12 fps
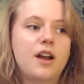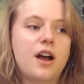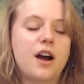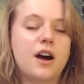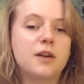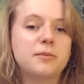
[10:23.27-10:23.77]

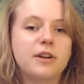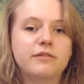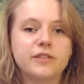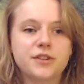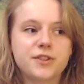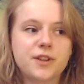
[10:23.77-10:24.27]
At
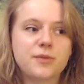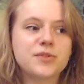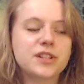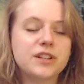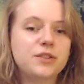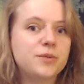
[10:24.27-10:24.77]
first I was
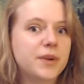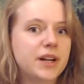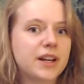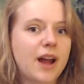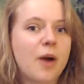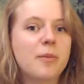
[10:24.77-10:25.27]
a little
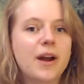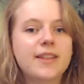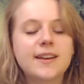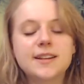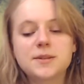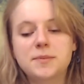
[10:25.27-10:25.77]
weirded out by
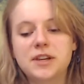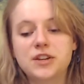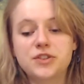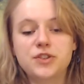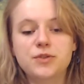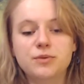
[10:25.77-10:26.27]
this
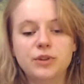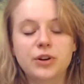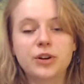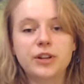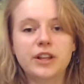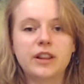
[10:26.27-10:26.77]
because you
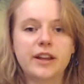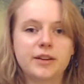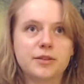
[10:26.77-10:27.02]
literally, like,